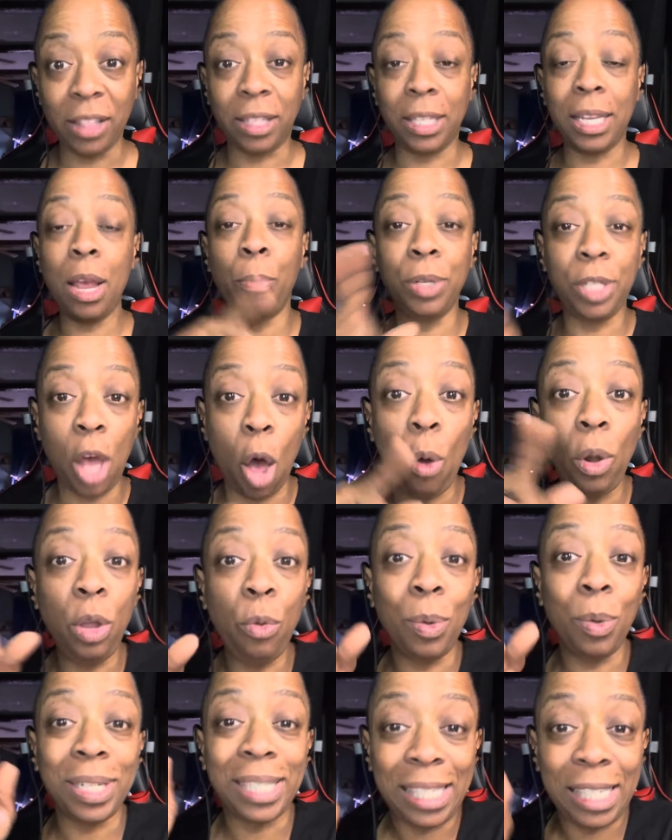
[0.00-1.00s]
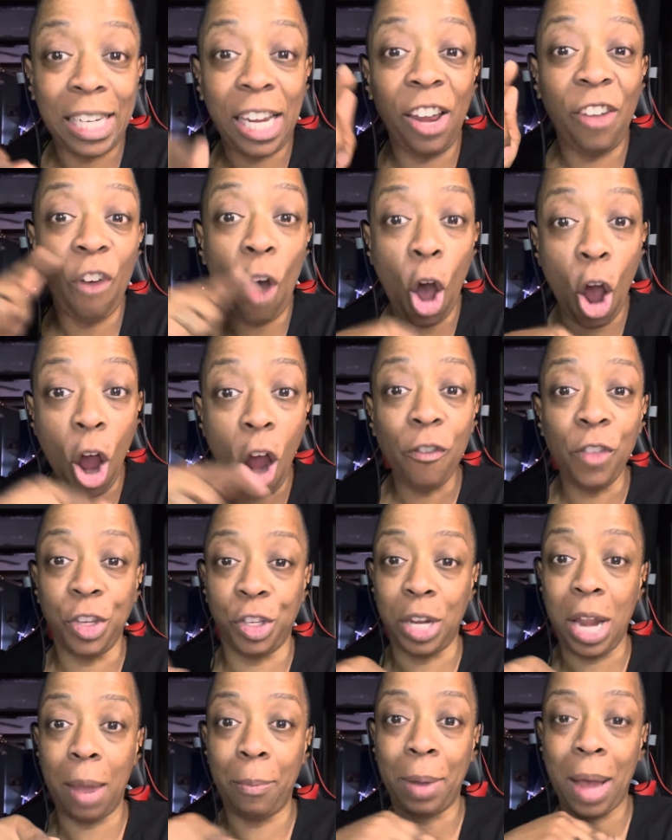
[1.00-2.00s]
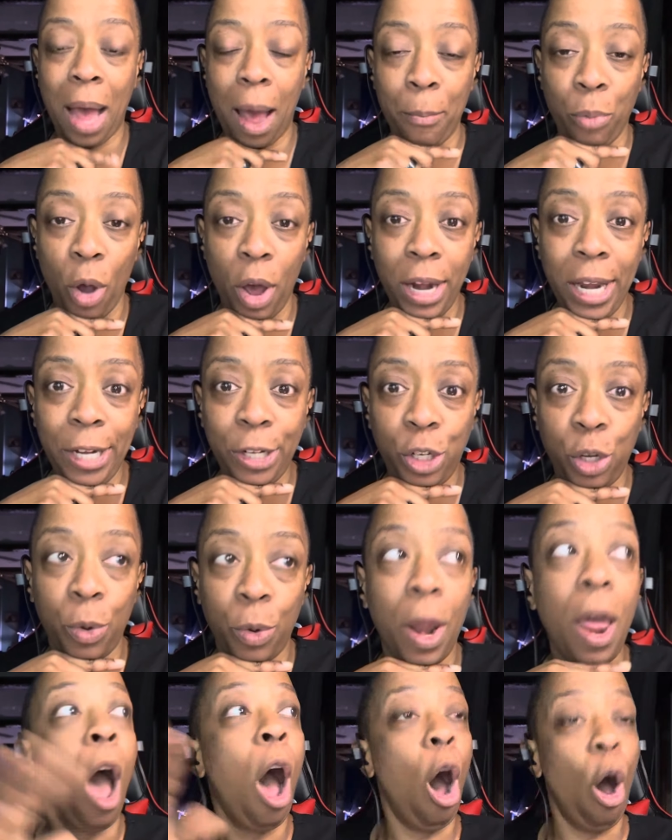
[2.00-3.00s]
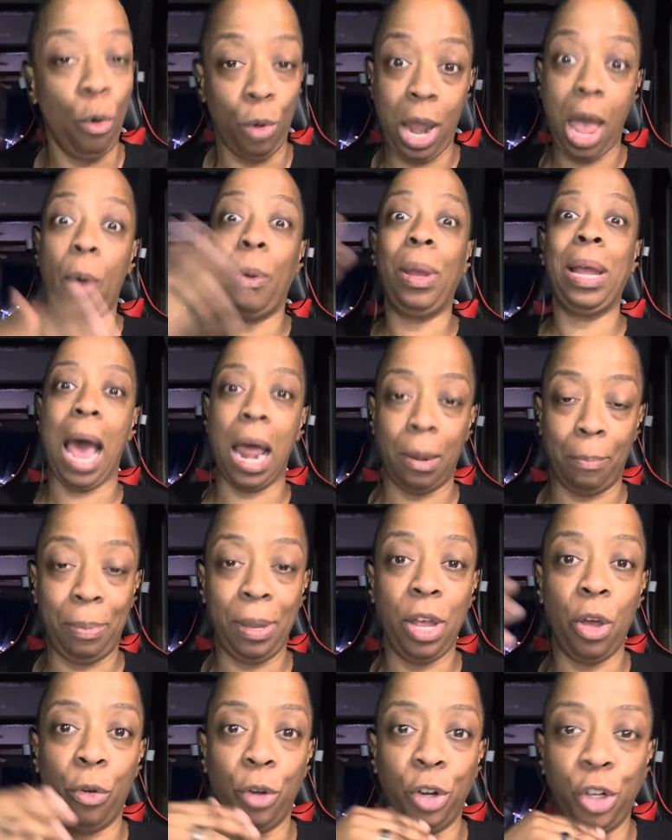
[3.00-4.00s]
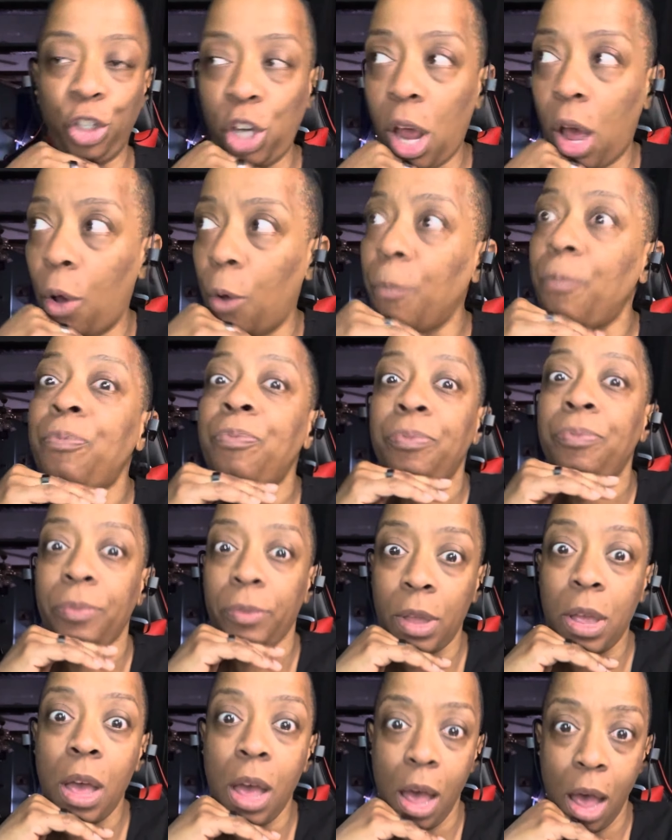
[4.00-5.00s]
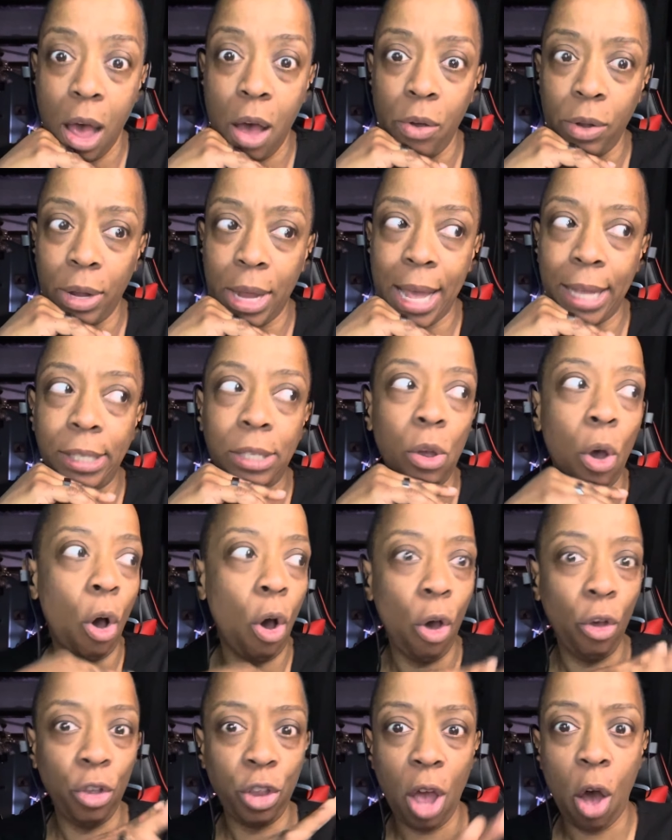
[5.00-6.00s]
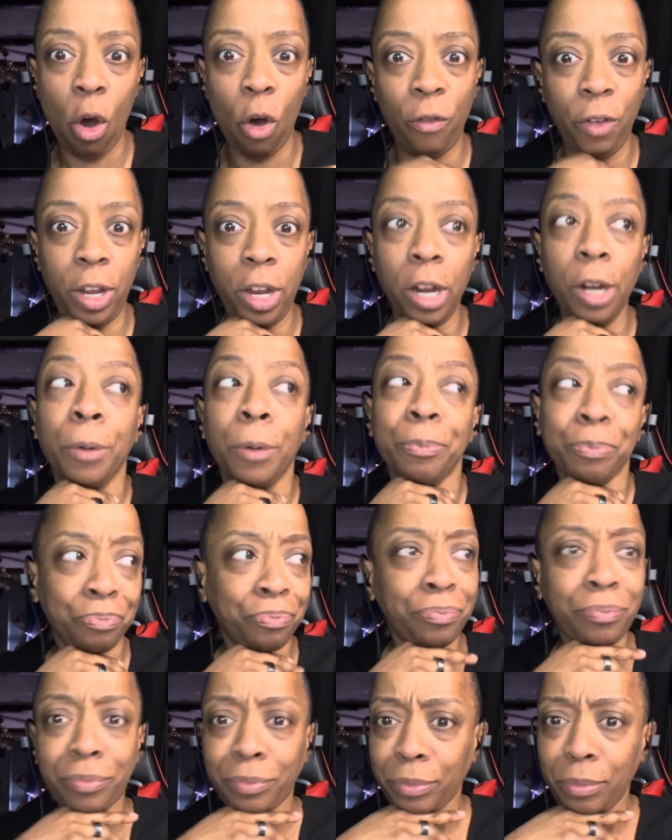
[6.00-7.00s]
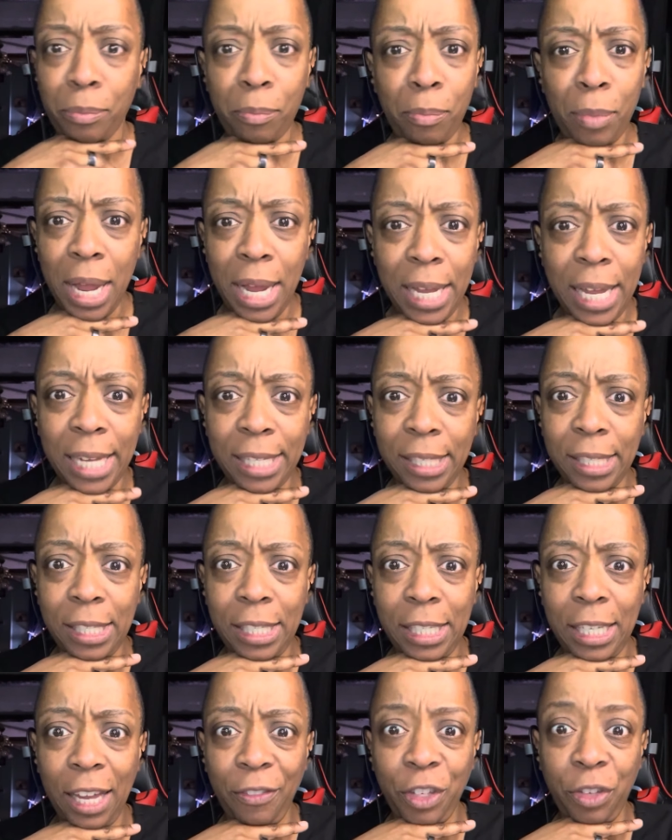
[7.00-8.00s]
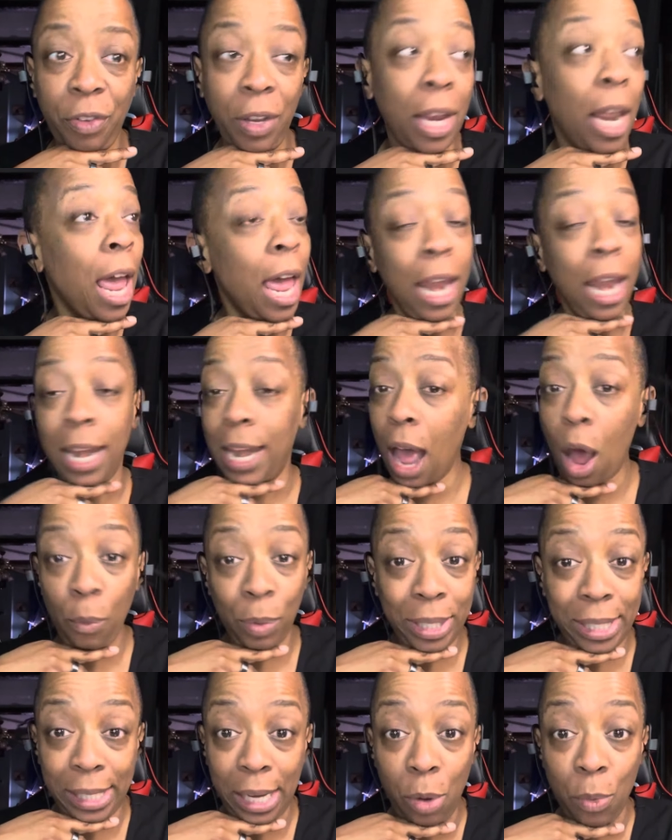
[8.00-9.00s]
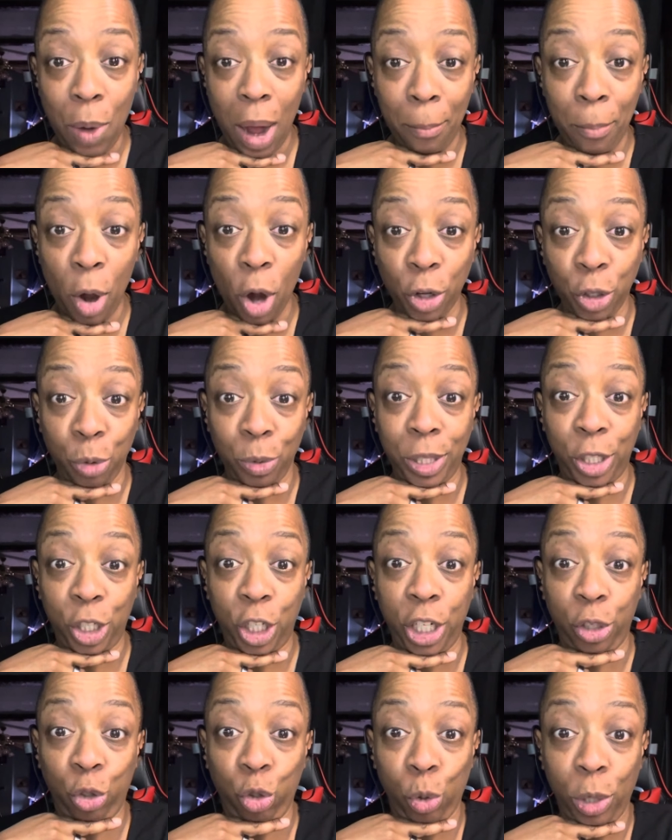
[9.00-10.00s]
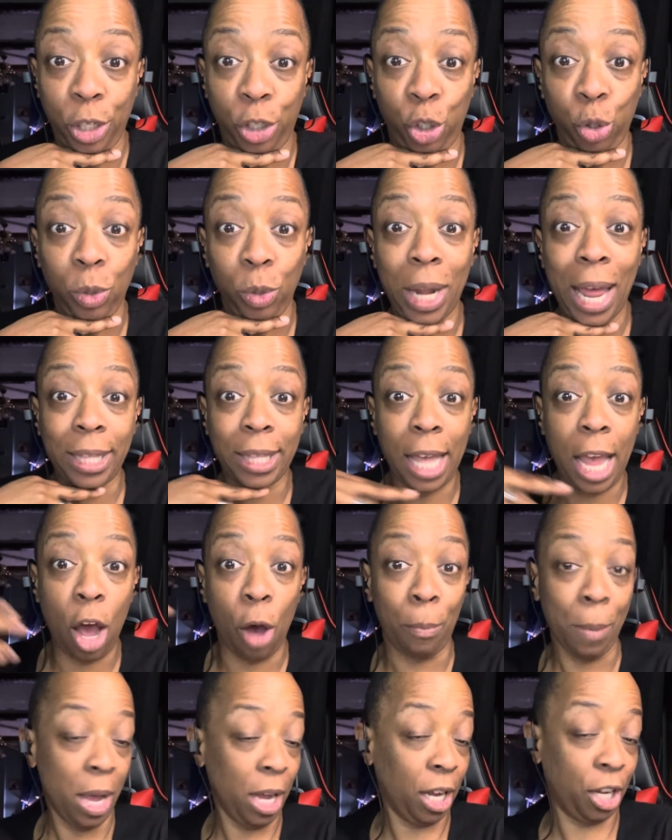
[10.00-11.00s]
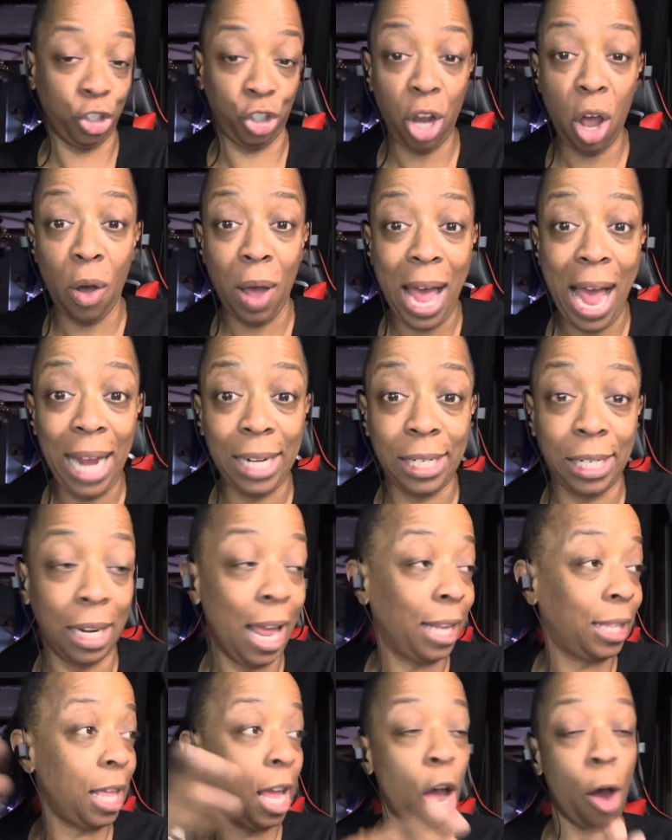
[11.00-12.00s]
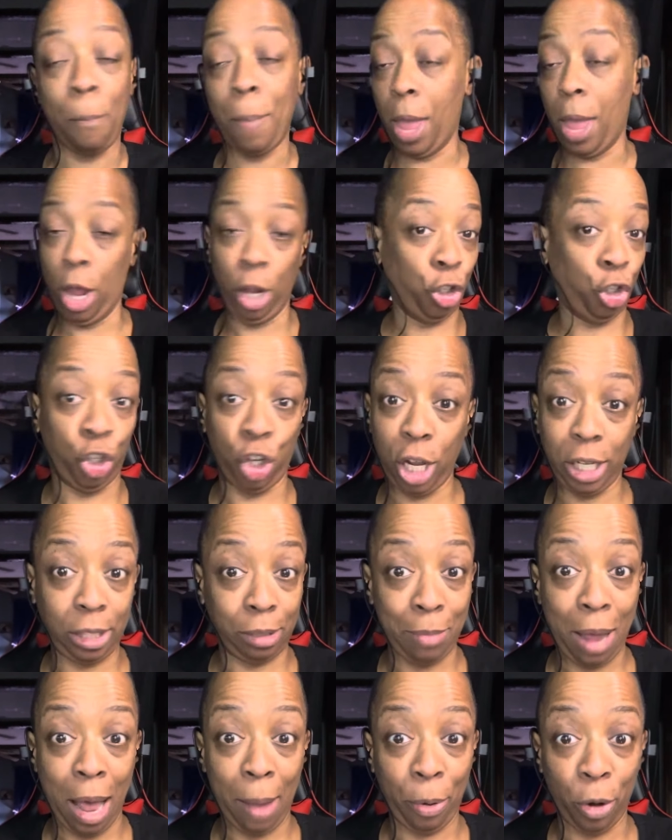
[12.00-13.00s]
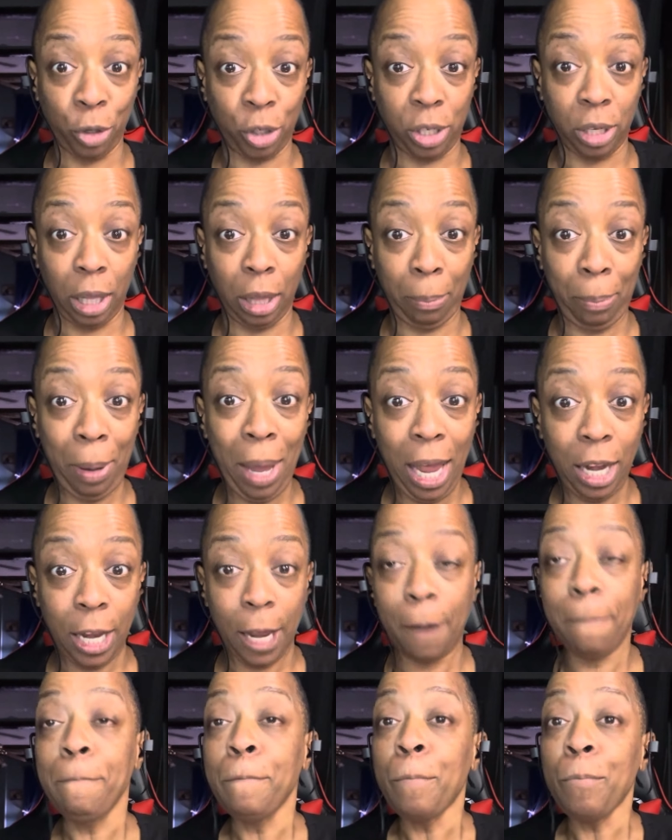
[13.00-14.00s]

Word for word: It was only when Steve Harvey's name got brought into it. Oh, now it got to be on the show. Okay, so all y'all over here kissing Steve's feet. Now we see why Marjorie treats you like the help, because y'all acting like the help. Just my personal opinion.